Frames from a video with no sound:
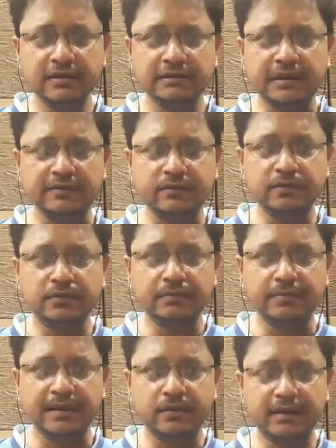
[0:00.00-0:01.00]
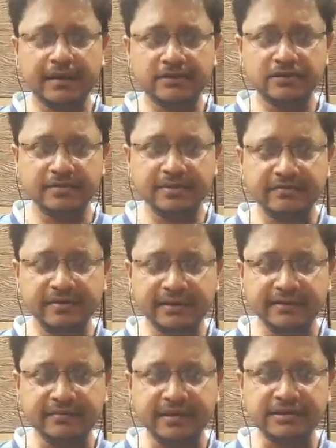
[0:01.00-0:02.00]
that may not actually
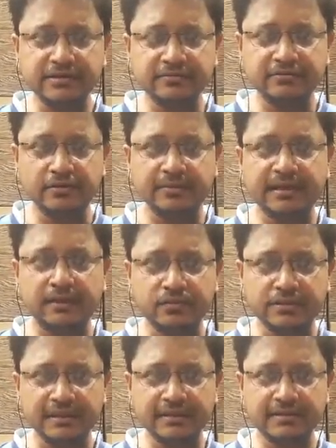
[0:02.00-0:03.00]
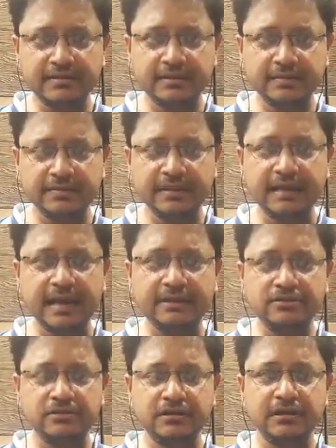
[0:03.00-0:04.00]
prevent infection from the outside, but
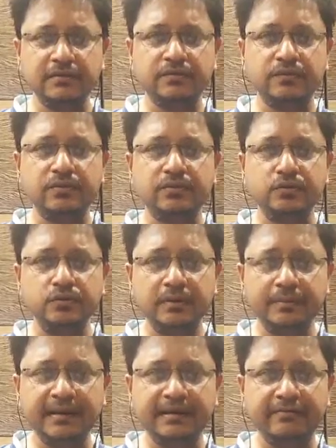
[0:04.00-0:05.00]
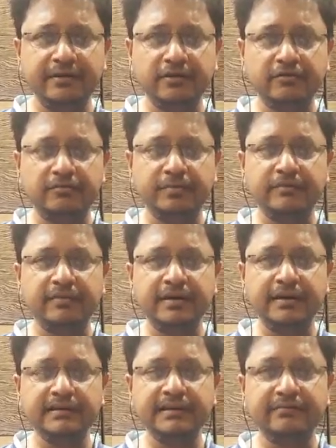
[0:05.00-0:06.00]
actually would do a benefit of
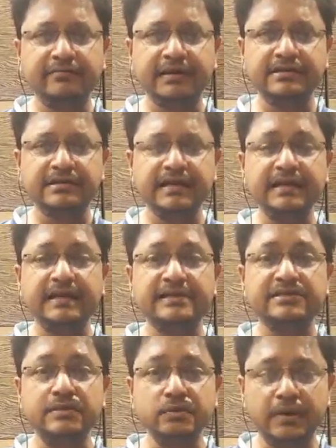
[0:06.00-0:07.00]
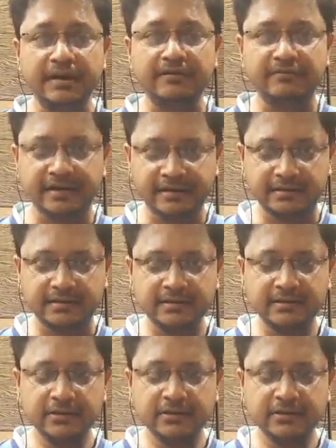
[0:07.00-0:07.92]
preventing the infection in case you are infected.